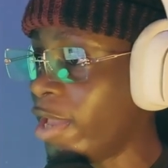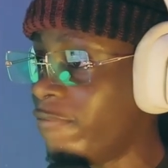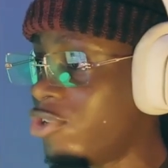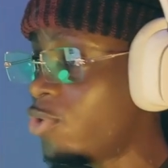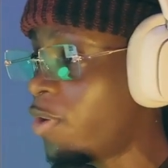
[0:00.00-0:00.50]

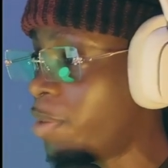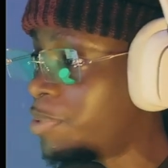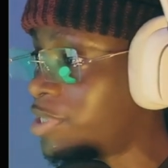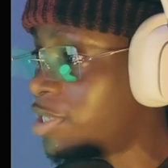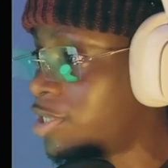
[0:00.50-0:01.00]
visual
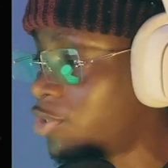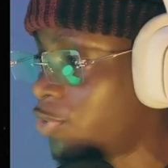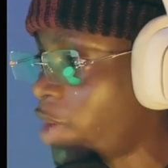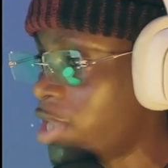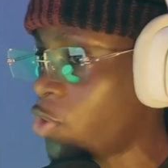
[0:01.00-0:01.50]
representation,
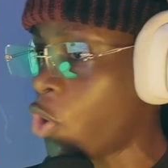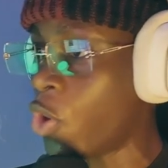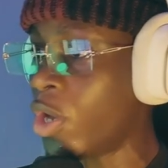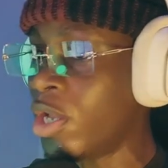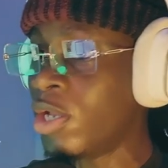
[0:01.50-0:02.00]
right?
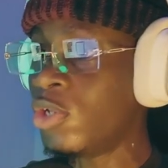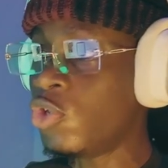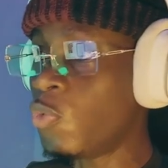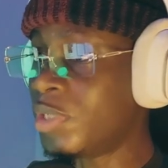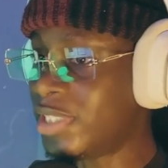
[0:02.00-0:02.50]
Or
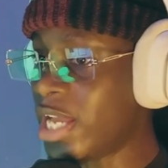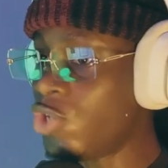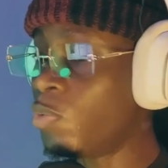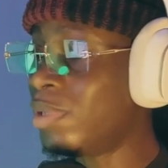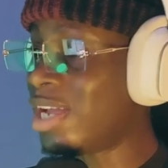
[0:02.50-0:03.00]
you
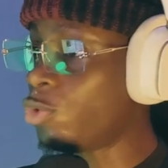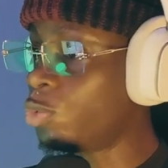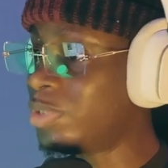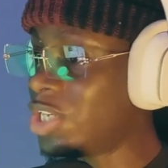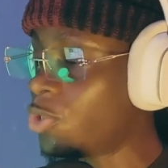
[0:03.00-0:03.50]

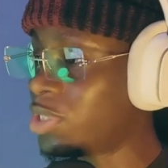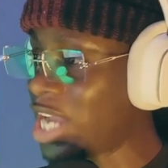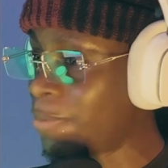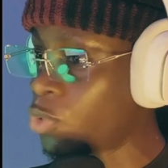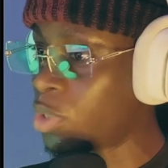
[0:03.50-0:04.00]
will take your
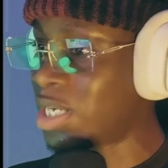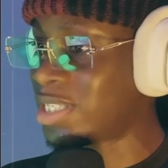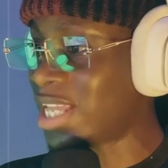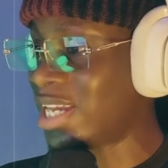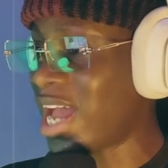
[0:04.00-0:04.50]
time to
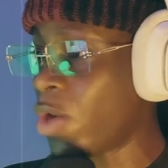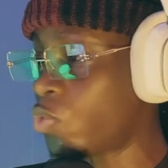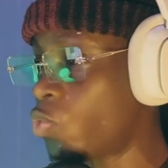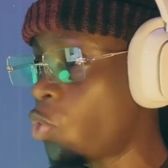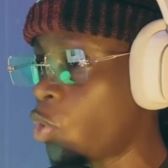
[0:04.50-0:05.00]
understand how
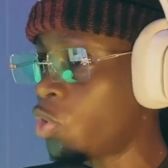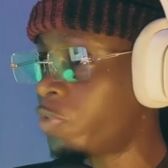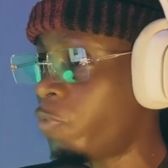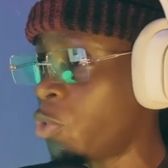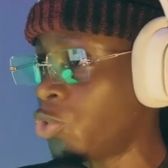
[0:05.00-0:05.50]
two colors
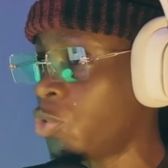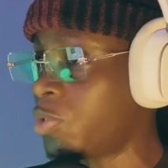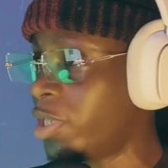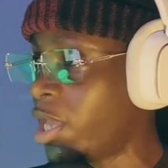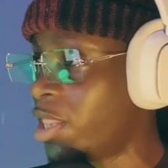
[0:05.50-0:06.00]
function
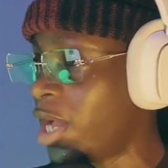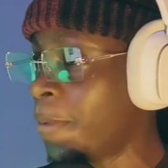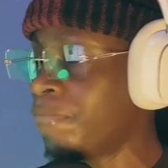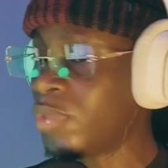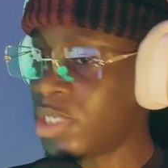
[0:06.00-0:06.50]
together.
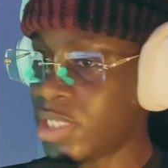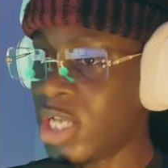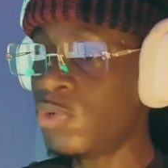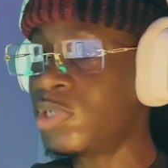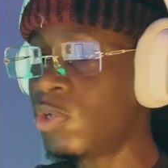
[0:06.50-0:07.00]
Is then
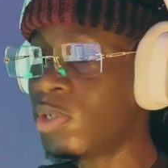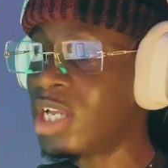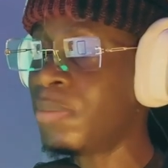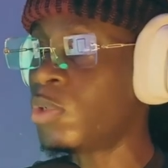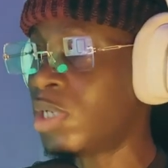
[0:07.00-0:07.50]
you take your
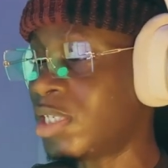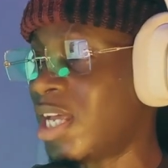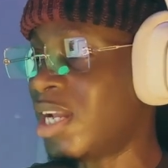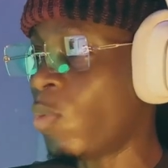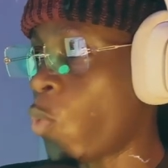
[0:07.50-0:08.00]
time to
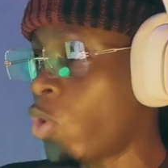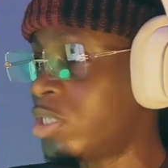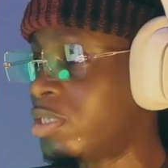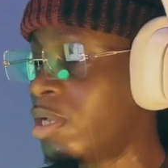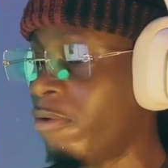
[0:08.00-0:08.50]
understand
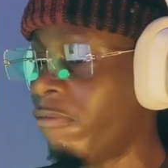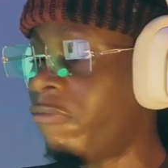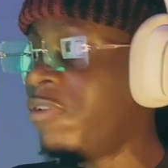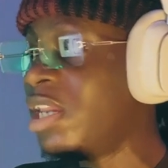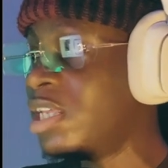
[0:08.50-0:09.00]
what's
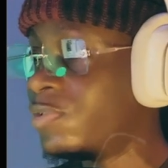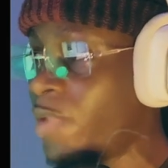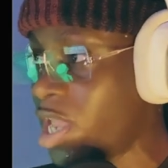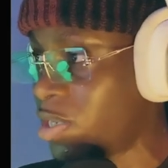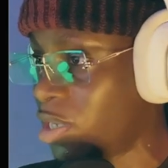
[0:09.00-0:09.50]
feeling
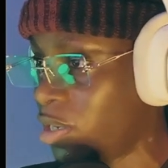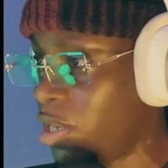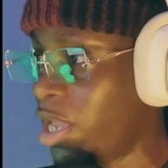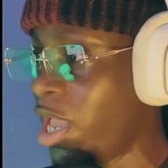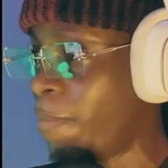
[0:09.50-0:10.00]
red
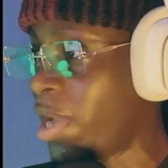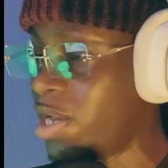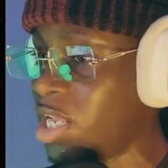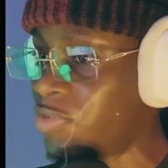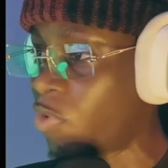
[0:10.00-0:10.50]

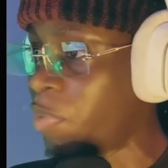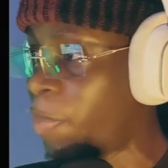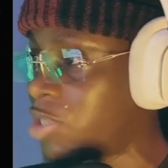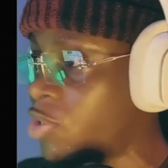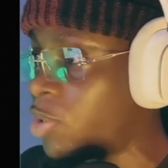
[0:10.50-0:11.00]
emanates from a
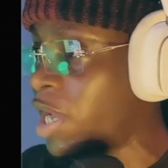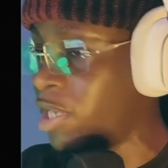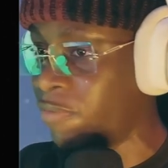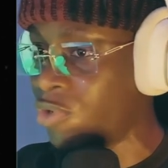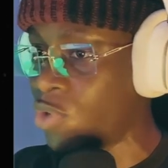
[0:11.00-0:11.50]
particular
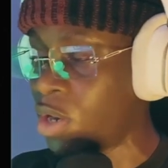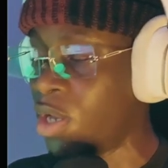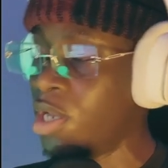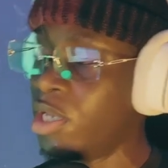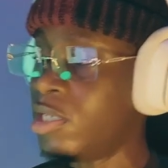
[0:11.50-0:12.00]
individual.
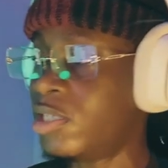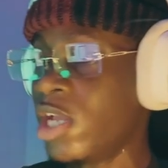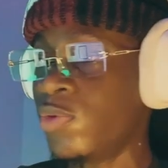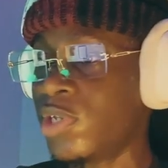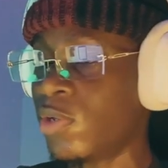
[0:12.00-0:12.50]
Is there
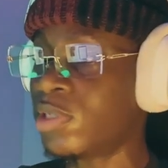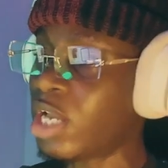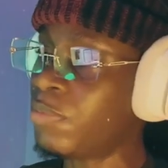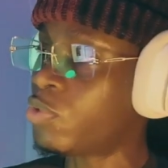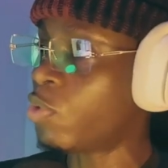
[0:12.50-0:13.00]
you take your
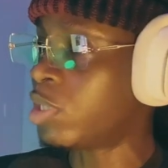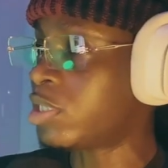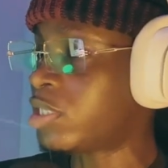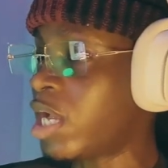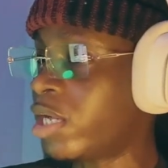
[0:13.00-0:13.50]
time to
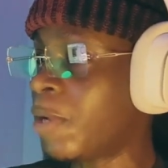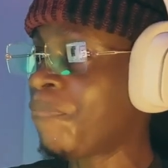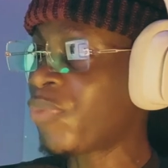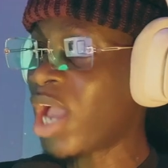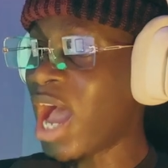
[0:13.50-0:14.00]
understand
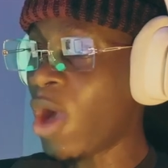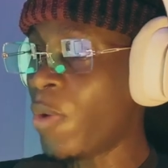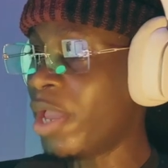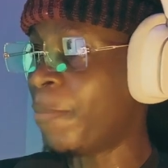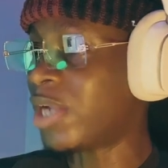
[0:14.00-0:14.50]
how
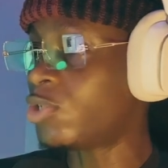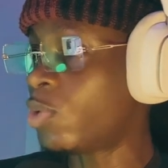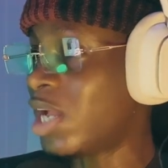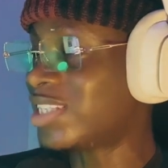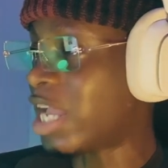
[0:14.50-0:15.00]
a
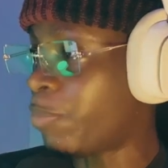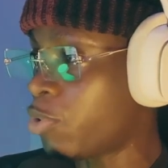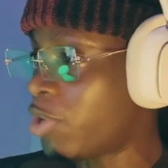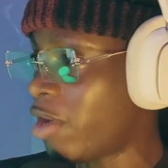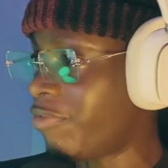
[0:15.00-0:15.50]
particular
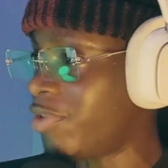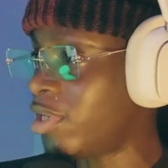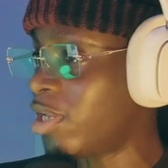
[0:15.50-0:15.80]
typography,